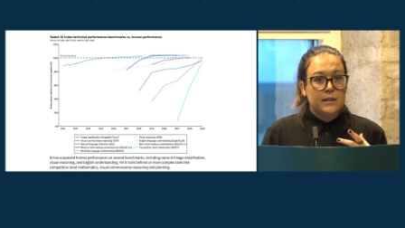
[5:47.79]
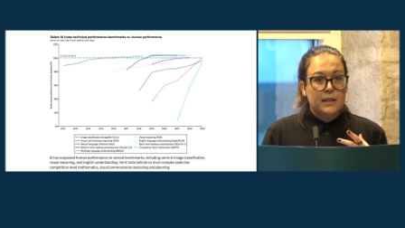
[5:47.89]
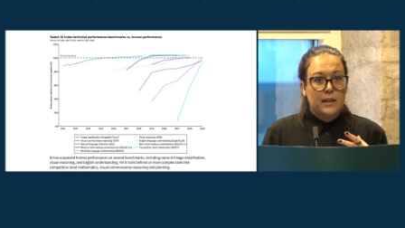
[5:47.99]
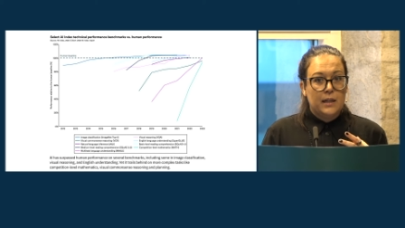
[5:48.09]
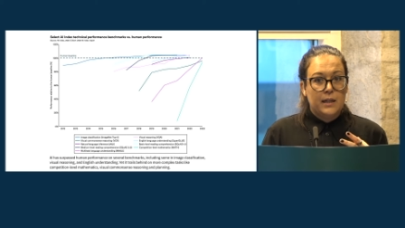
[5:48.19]

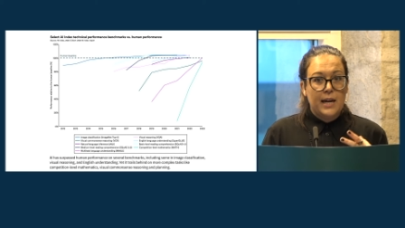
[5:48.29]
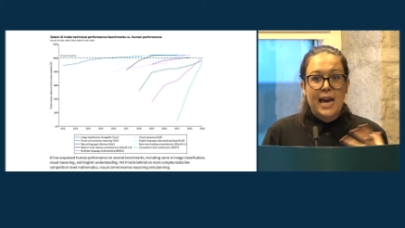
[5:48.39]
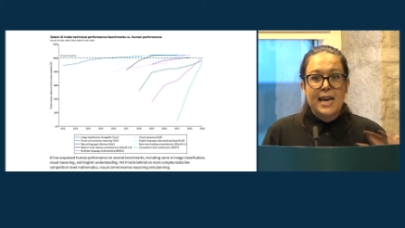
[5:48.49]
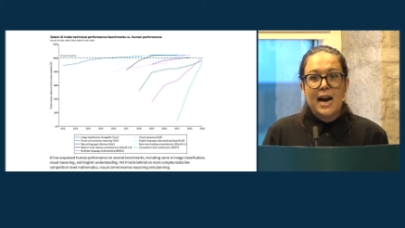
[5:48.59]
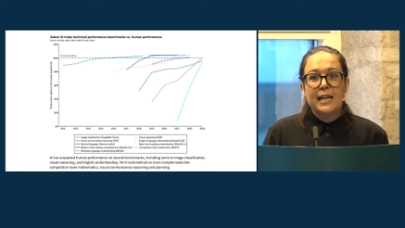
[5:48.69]
the
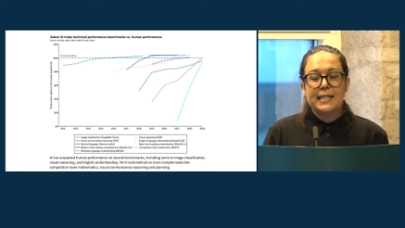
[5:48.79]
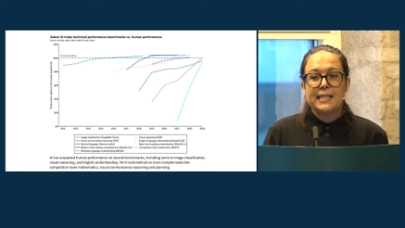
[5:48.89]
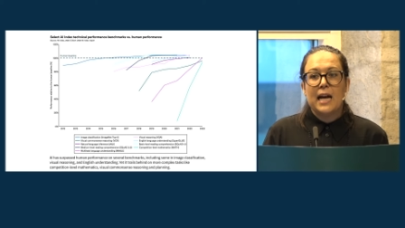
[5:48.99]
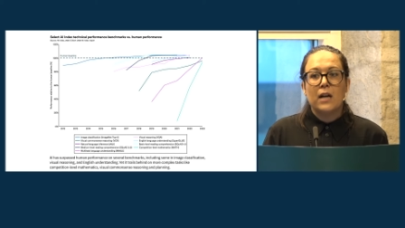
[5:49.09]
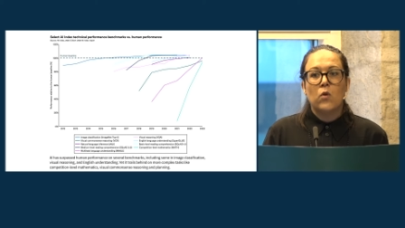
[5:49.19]
AI
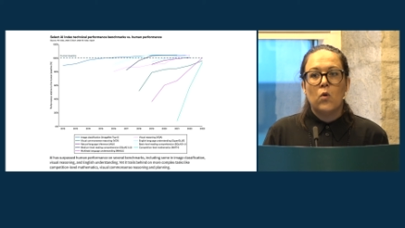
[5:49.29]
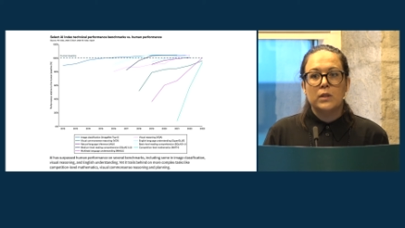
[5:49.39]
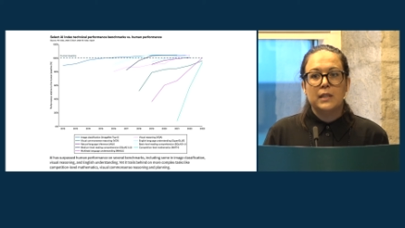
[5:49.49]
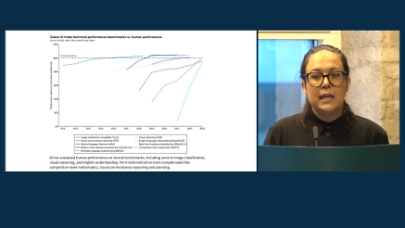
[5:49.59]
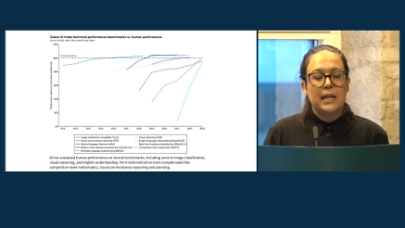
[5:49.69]
is not
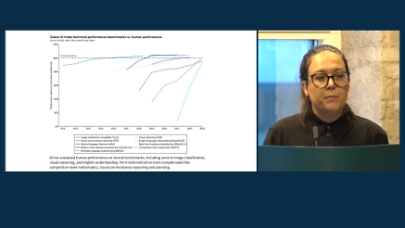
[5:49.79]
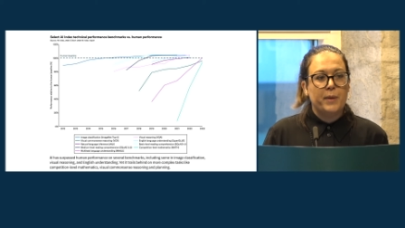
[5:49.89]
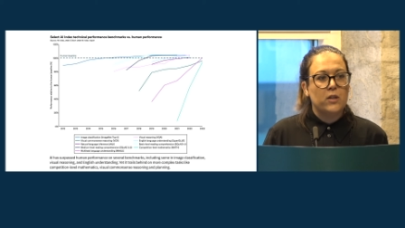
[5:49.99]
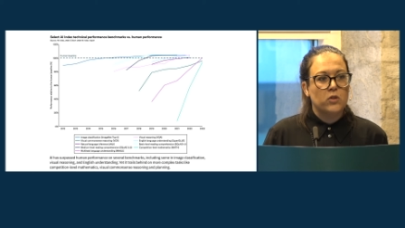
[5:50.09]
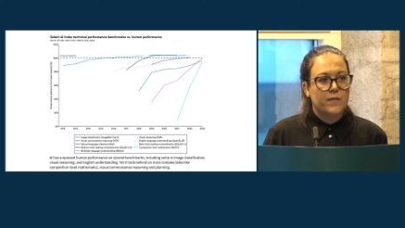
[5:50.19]
only in
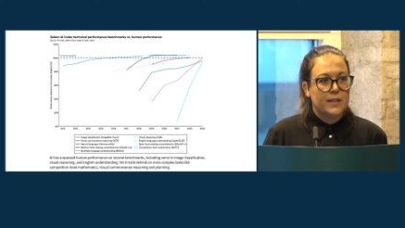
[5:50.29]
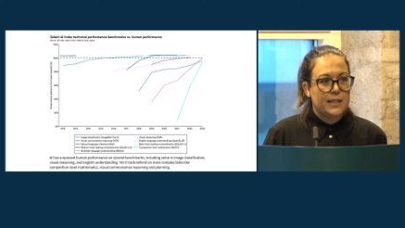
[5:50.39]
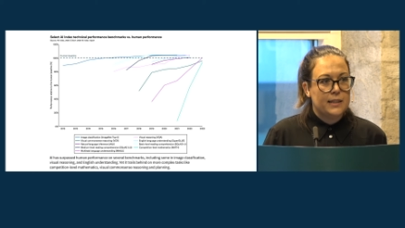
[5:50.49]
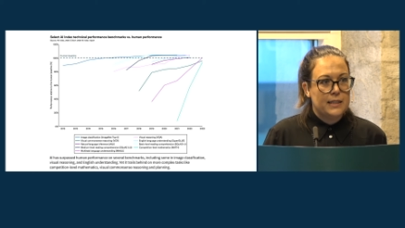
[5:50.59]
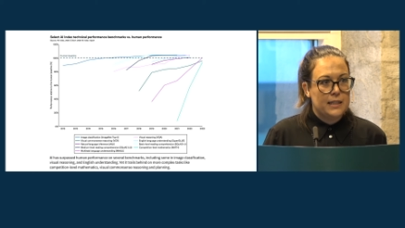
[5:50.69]
big
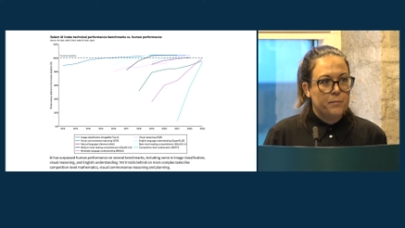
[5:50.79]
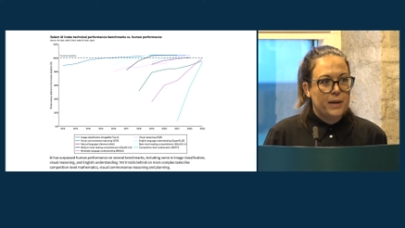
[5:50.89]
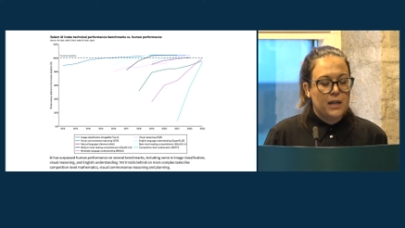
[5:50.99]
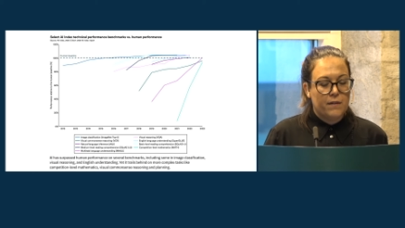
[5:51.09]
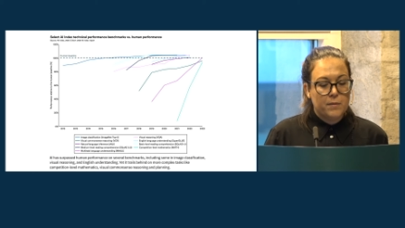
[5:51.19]
universities and
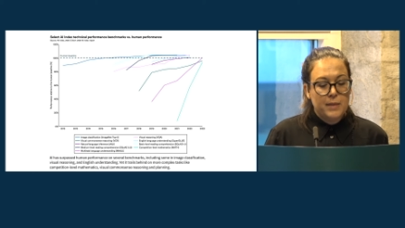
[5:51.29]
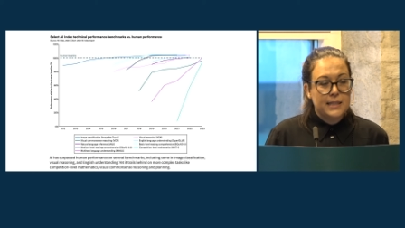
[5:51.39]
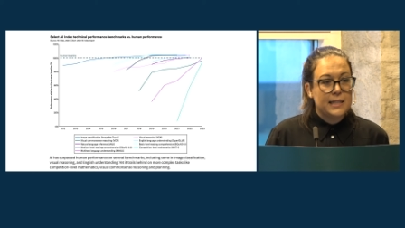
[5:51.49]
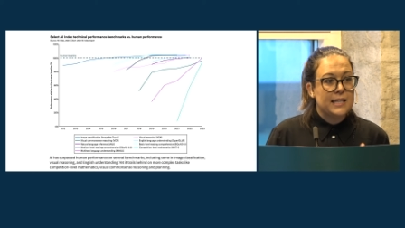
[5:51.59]
big governments,